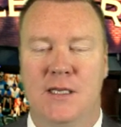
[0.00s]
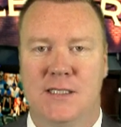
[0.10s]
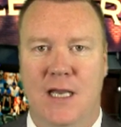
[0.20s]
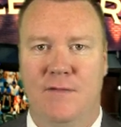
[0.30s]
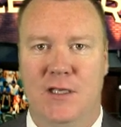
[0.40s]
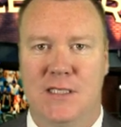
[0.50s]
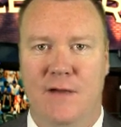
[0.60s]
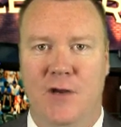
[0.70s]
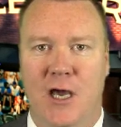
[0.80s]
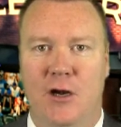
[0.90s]

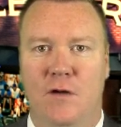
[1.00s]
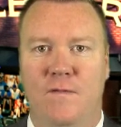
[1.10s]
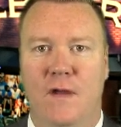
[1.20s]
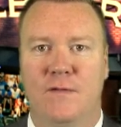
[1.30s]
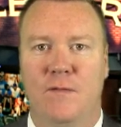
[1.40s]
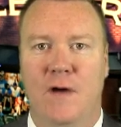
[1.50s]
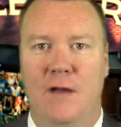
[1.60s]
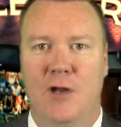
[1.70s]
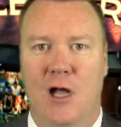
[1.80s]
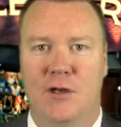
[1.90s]

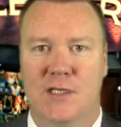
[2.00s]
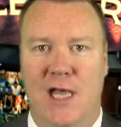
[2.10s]
$7,755